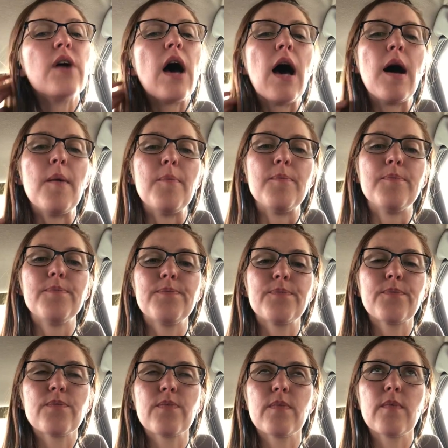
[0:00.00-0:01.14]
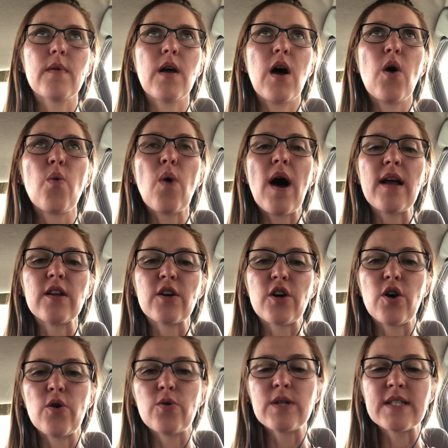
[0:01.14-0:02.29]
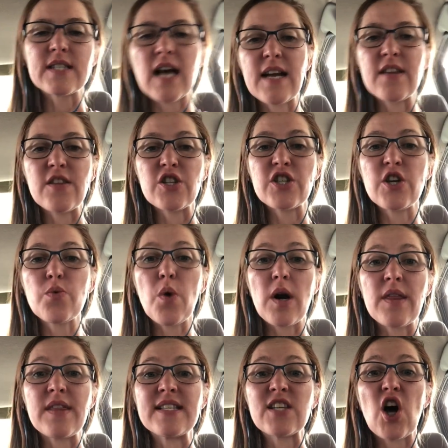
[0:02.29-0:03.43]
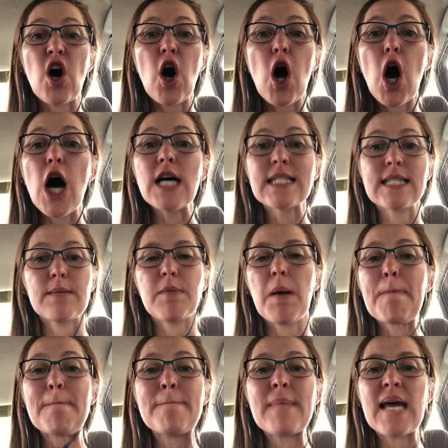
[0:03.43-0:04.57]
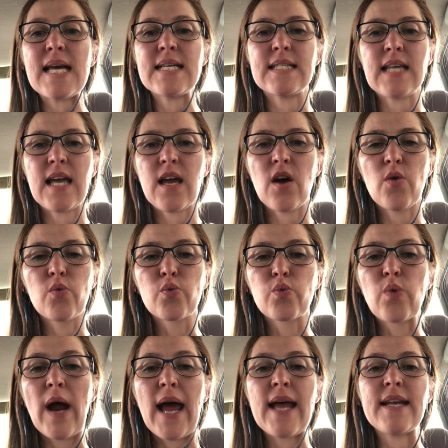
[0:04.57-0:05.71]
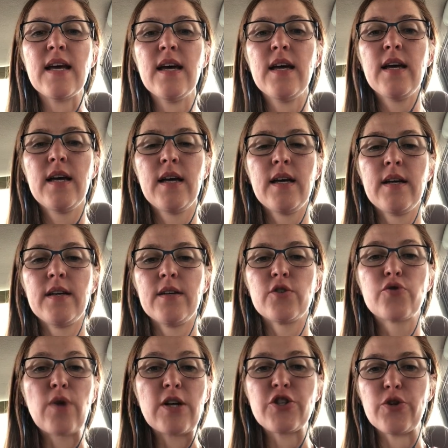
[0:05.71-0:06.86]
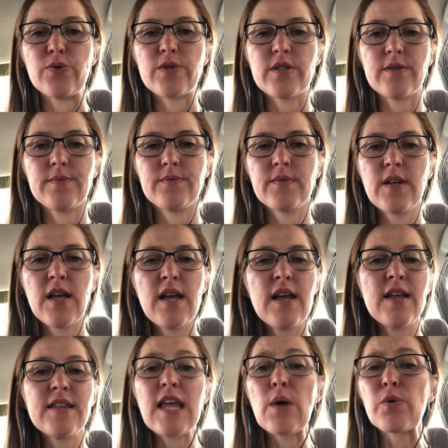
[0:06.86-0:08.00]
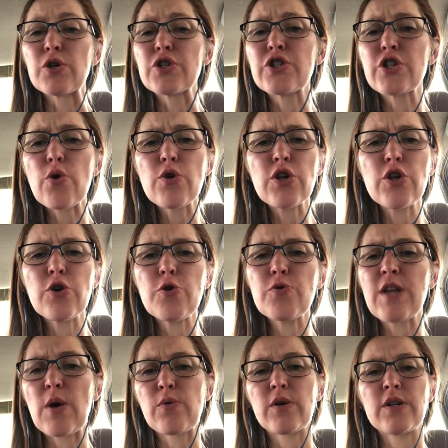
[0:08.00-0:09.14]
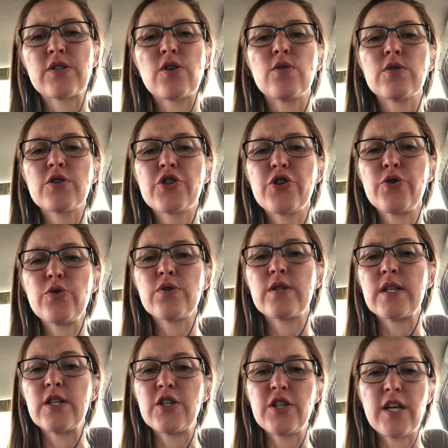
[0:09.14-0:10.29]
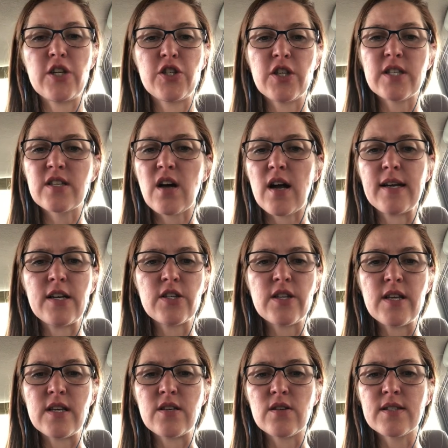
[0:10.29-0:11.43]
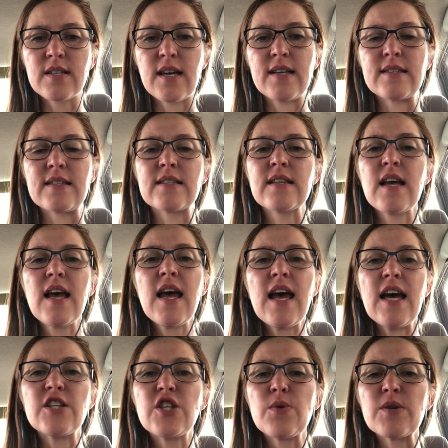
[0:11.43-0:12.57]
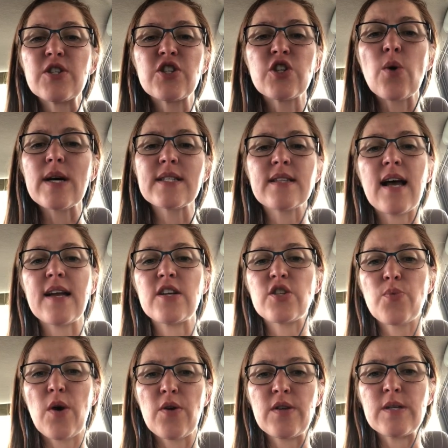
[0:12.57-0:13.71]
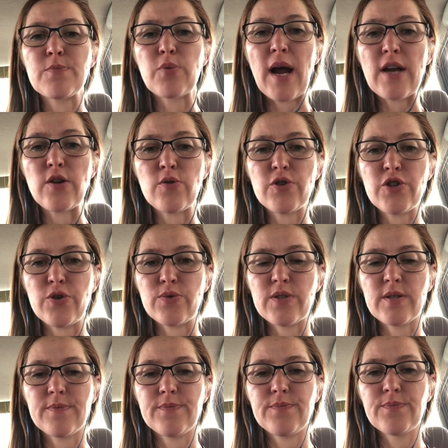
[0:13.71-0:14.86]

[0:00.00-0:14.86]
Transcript: a while ago, decided that she wanted these awesome, amazing red dress shoes. They were so cute. They were adult shoes, and she had just gotten into the adult sizes, and she was so excited to wear these brand new shoes.